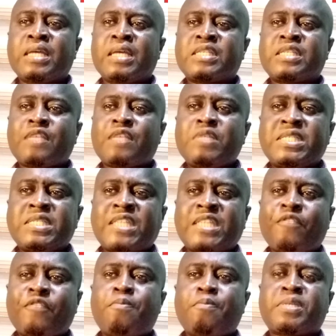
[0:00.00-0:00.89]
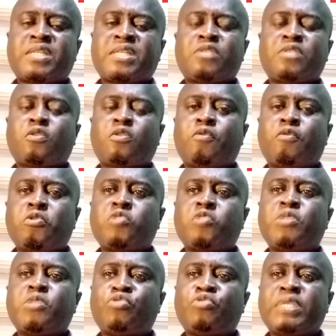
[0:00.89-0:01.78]
77% of those
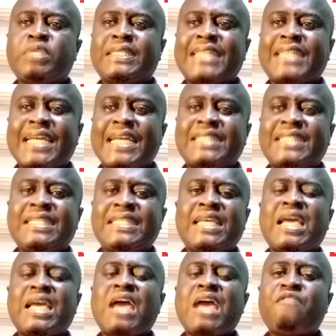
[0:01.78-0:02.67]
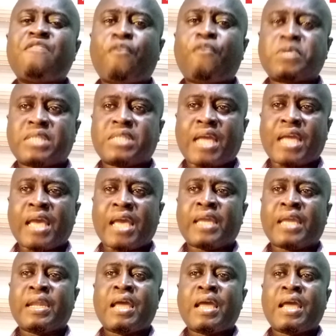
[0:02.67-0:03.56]
between 30 and
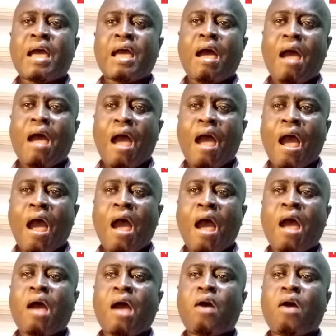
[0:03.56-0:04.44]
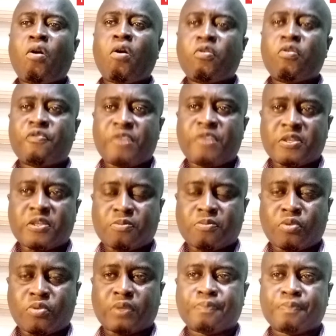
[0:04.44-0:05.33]
49 are on
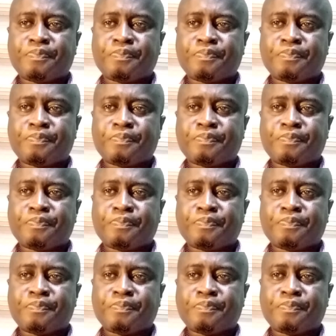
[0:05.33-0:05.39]
Facebook.